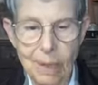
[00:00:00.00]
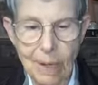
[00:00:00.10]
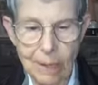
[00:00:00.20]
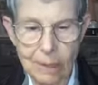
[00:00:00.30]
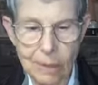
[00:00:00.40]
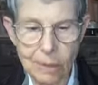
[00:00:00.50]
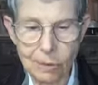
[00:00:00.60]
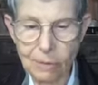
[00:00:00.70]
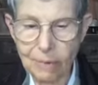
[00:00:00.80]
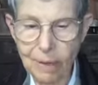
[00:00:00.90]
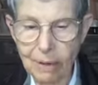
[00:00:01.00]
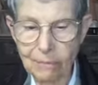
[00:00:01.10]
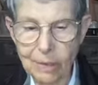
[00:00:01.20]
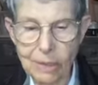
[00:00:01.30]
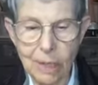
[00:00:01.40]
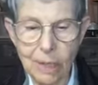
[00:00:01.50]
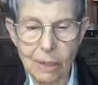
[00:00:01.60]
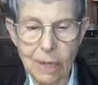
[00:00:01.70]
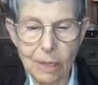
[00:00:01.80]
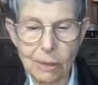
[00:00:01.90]
and these are the 5: desire,
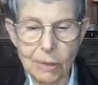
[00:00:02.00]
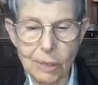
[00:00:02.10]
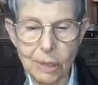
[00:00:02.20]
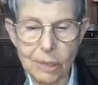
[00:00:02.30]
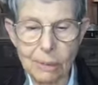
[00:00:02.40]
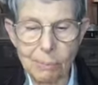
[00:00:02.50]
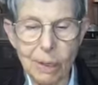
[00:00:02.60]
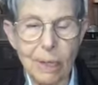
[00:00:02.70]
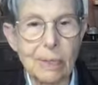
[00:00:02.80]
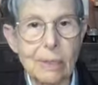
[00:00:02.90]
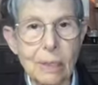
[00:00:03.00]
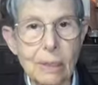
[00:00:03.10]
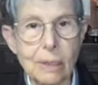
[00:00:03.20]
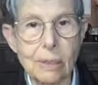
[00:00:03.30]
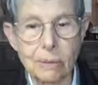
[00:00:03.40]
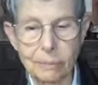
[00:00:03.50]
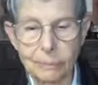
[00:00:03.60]
anger, jealousy, pride, and dullness.